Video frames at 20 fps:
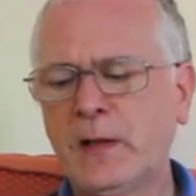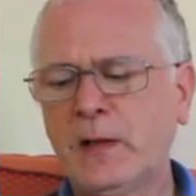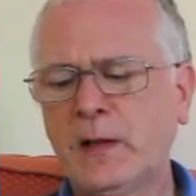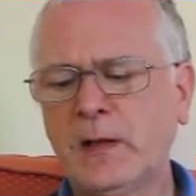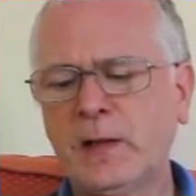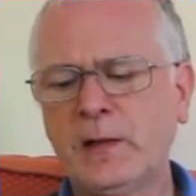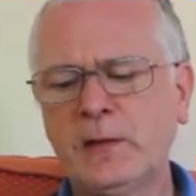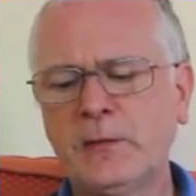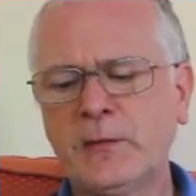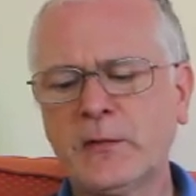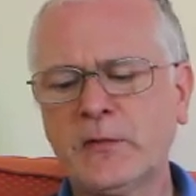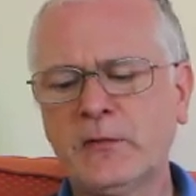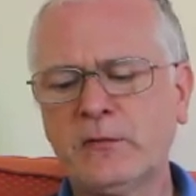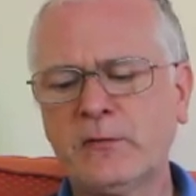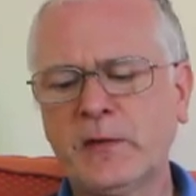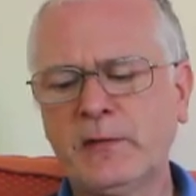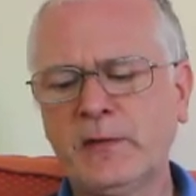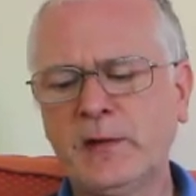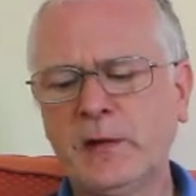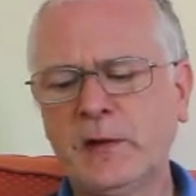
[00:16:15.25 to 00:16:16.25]
and it wasn't
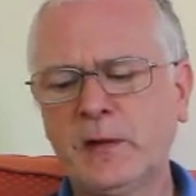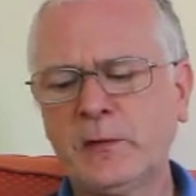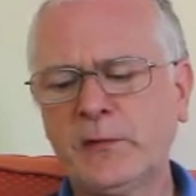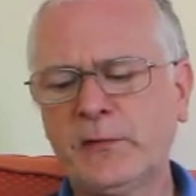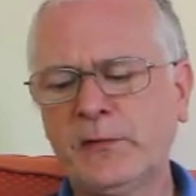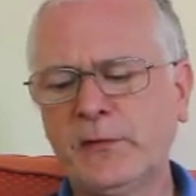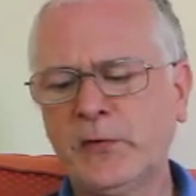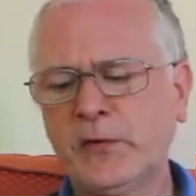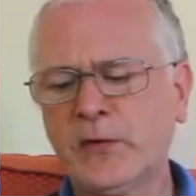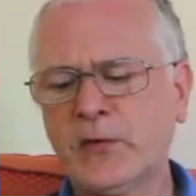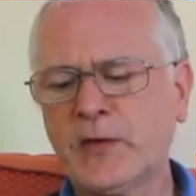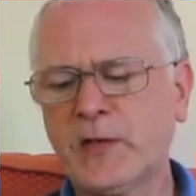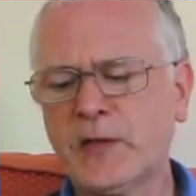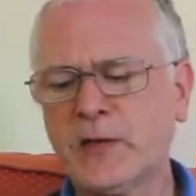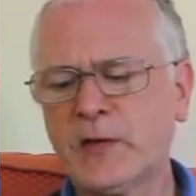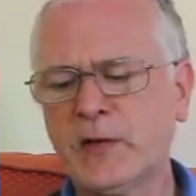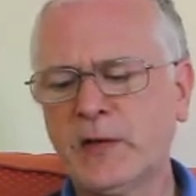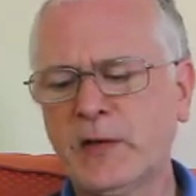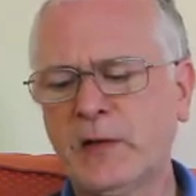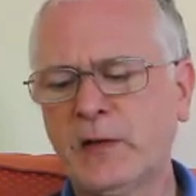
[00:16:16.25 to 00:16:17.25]
very long before
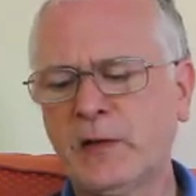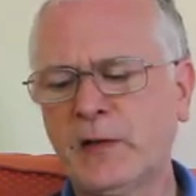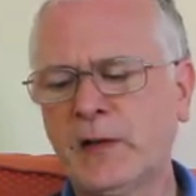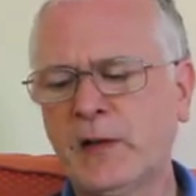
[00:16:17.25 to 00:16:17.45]
Shasta heard